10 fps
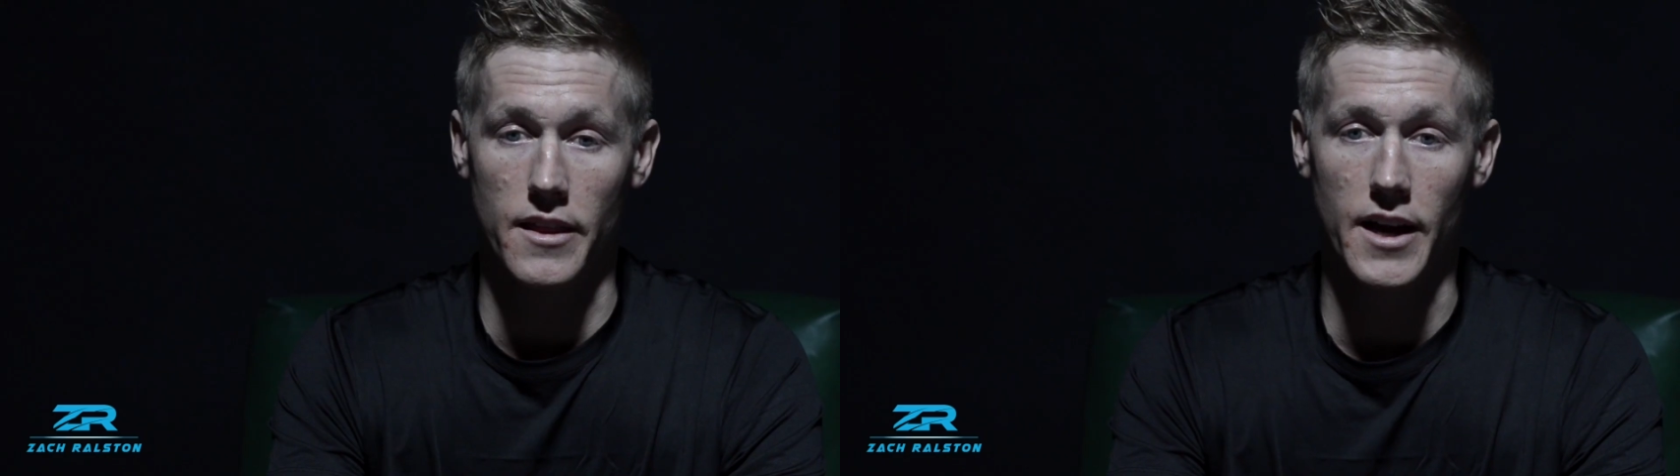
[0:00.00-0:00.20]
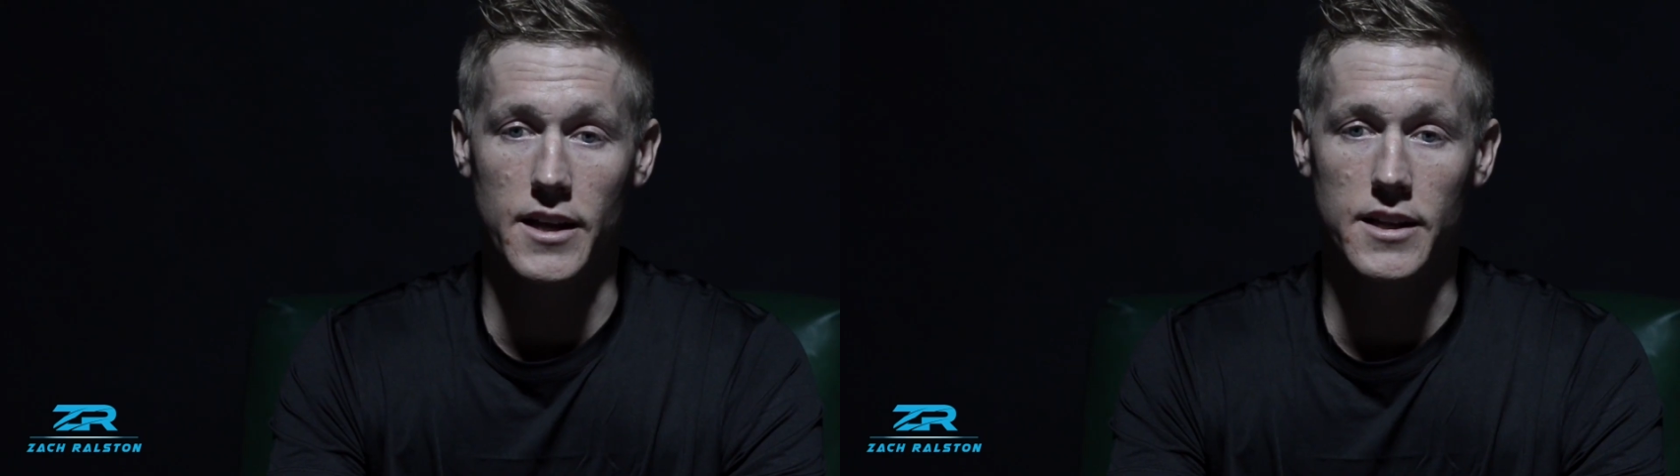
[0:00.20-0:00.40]

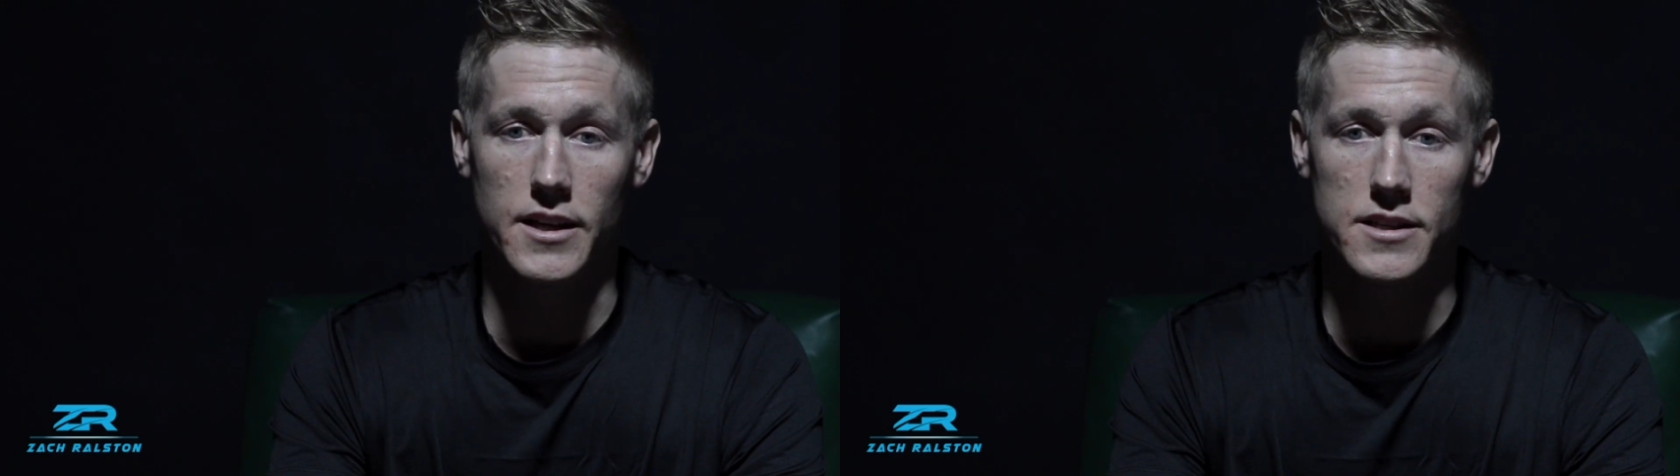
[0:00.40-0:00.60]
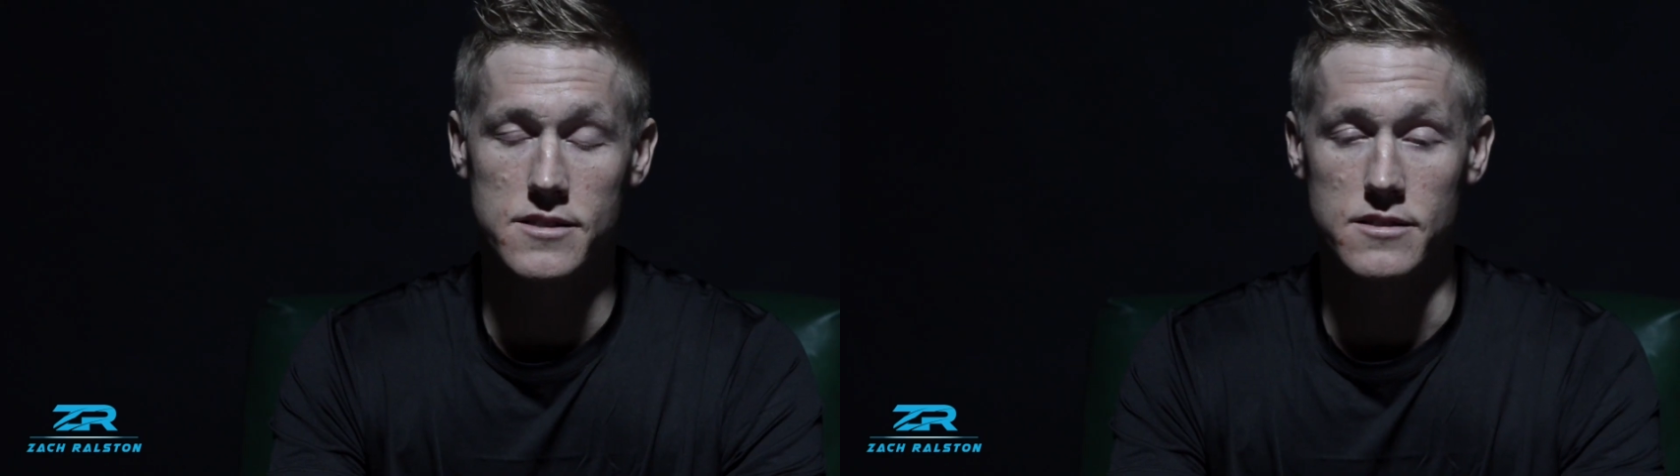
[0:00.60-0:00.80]
that
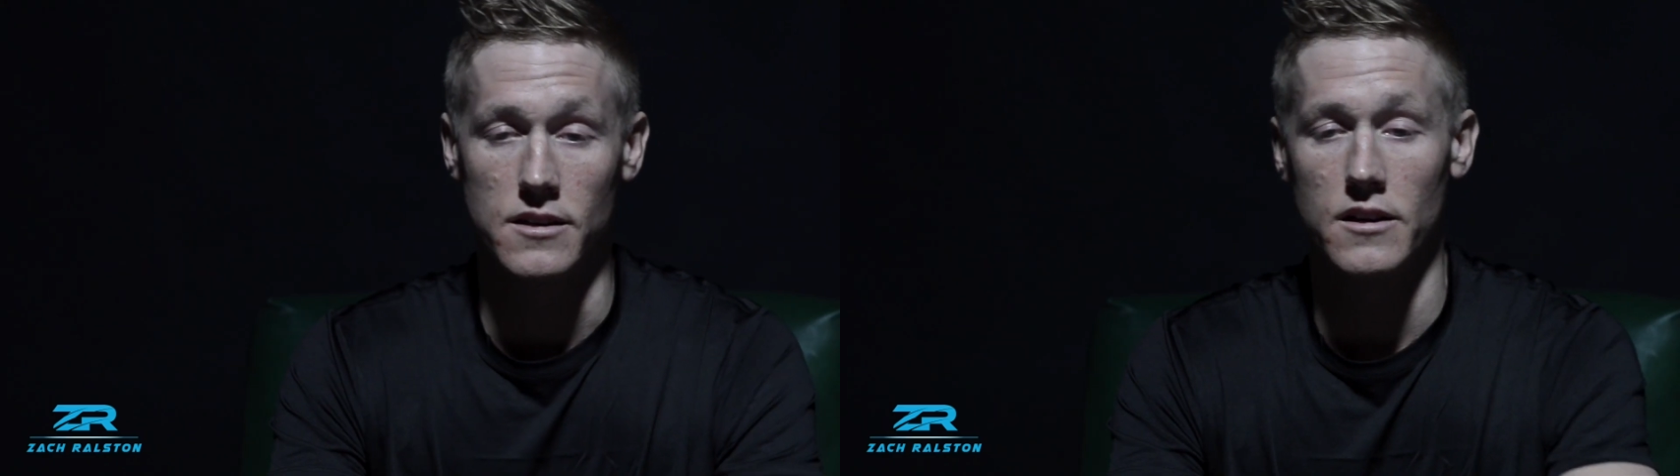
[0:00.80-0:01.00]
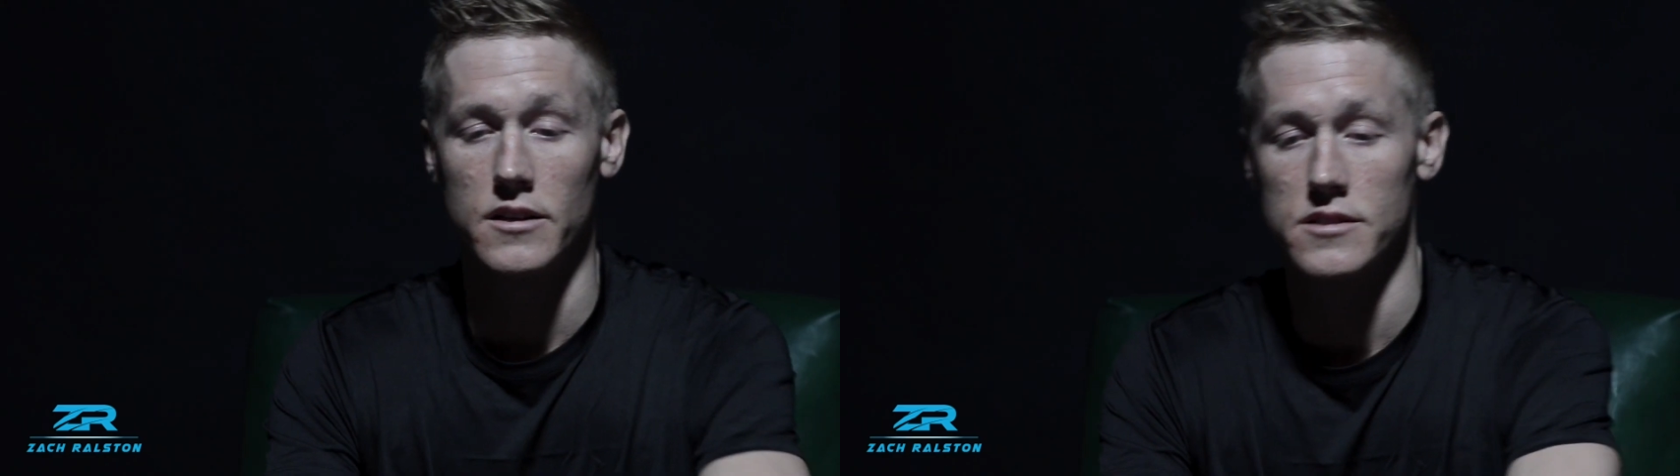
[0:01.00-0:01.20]
day
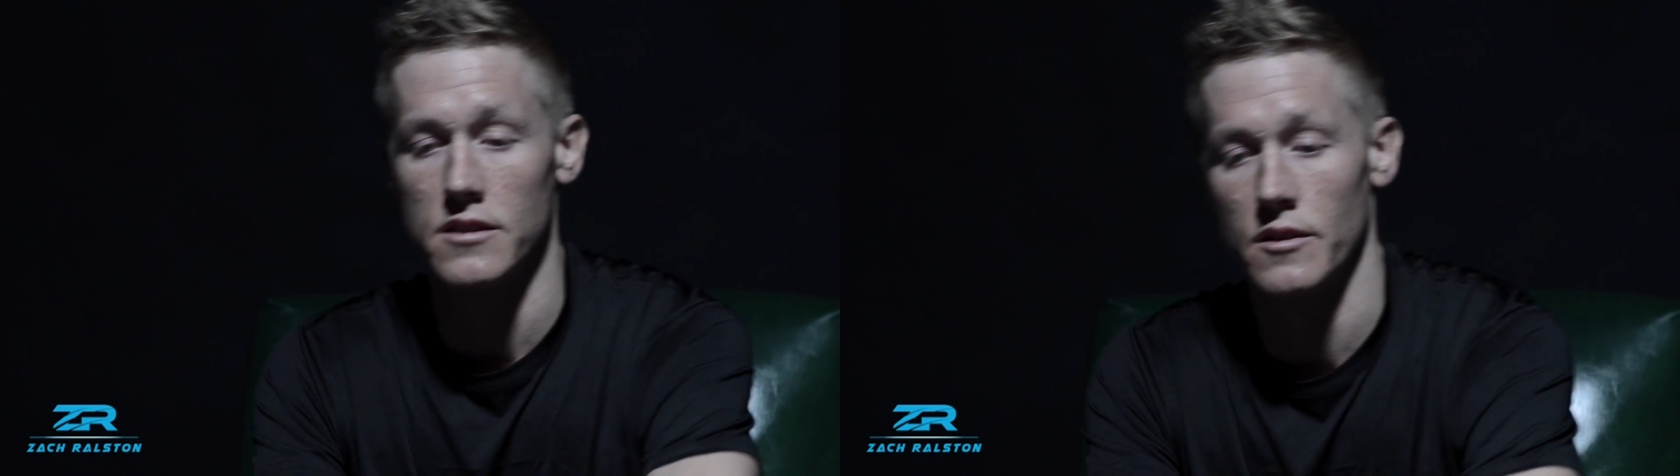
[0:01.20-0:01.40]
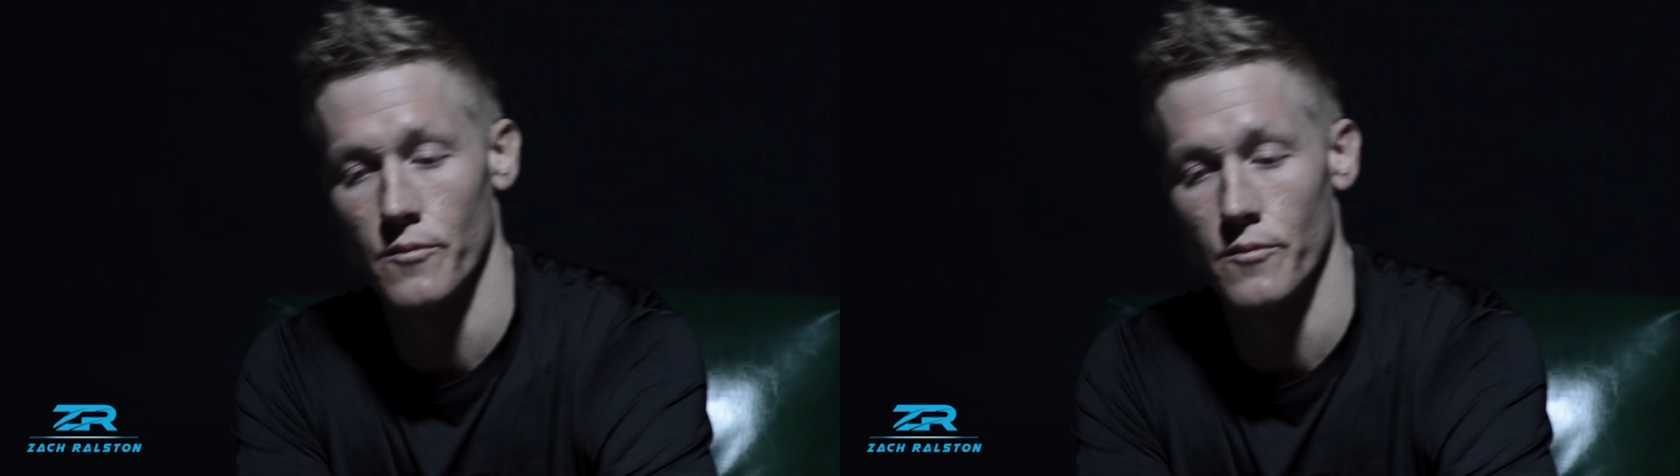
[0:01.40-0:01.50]
sucked.